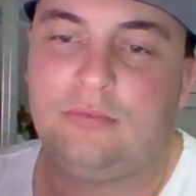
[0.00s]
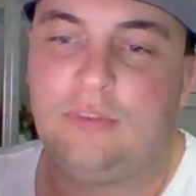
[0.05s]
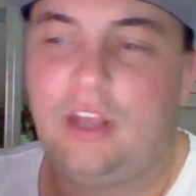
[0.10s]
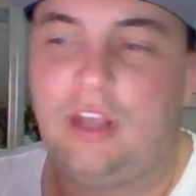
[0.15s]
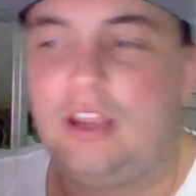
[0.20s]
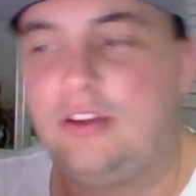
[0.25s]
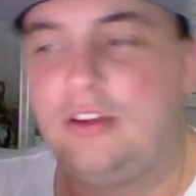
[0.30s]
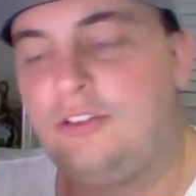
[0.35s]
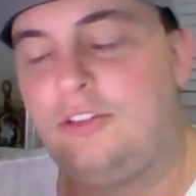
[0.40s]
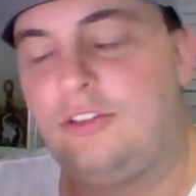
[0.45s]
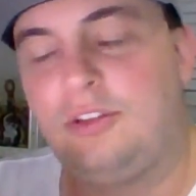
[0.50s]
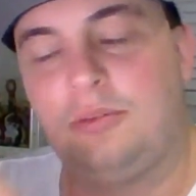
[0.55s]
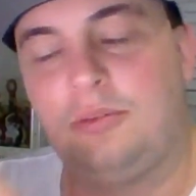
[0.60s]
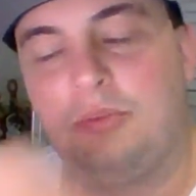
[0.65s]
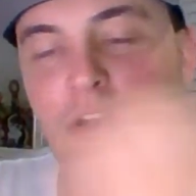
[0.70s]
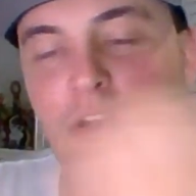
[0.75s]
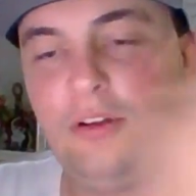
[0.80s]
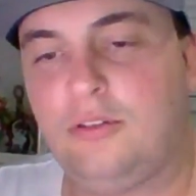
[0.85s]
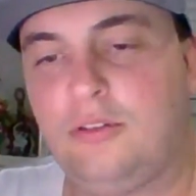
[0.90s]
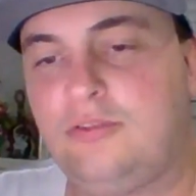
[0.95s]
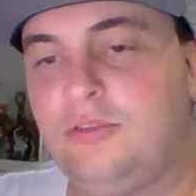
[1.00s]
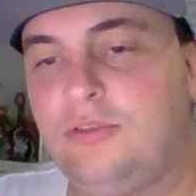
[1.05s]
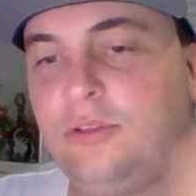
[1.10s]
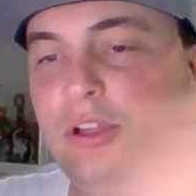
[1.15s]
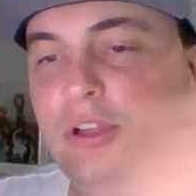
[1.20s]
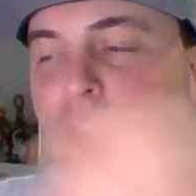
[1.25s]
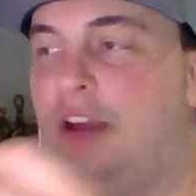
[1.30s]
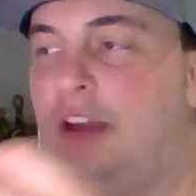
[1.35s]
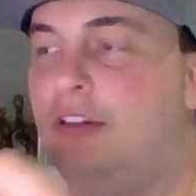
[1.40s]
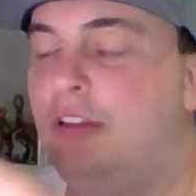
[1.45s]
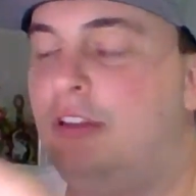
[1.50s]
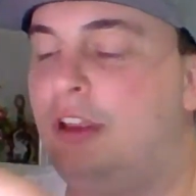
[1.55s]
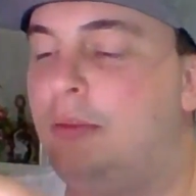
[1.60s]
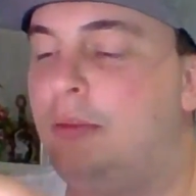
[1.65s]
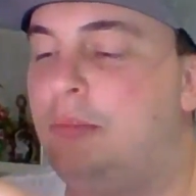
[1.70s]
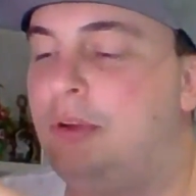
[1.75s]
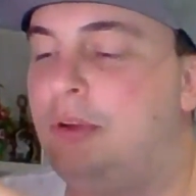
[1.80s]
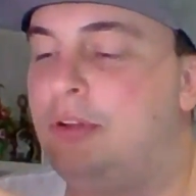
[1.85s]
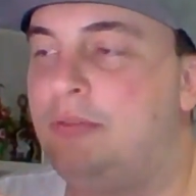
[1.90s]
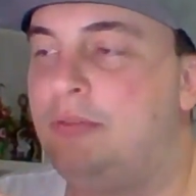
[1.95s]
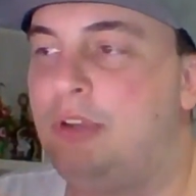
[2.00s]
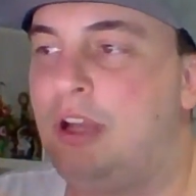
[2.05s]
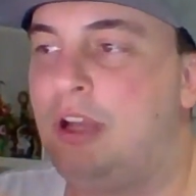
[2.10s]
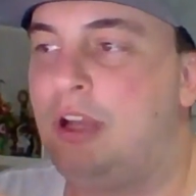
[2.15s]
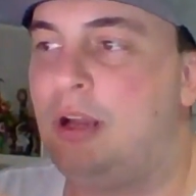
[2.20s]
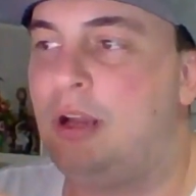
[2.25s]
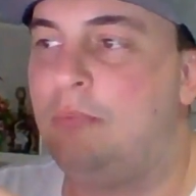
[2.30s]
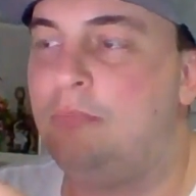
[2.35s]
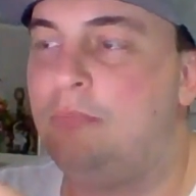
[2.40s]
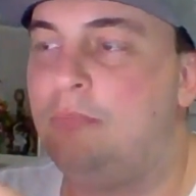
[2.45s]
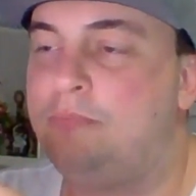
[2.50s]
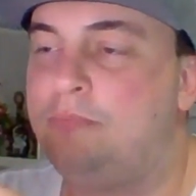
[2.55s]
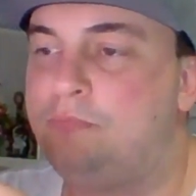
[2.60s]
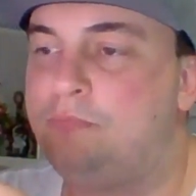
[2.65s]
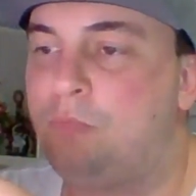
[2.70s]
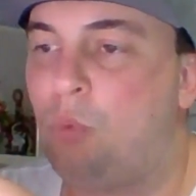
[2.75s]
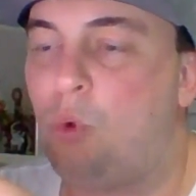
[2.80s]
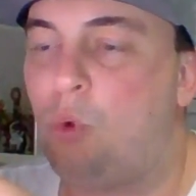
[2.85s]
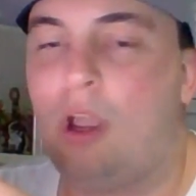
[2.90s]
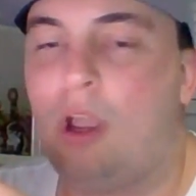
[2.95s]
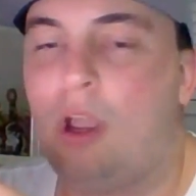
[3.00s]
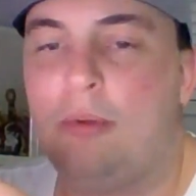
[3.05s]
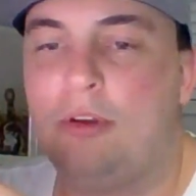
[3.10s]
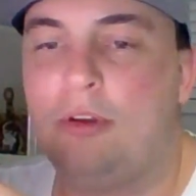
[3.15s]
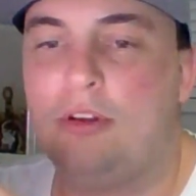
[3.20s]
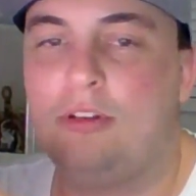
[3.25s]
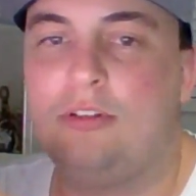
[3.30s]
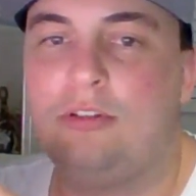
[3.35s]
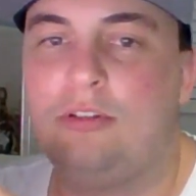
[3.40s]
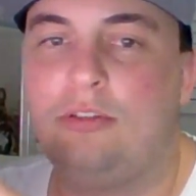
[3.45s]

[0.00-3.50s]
Age of Sigmar or 40k related, but Warhammer,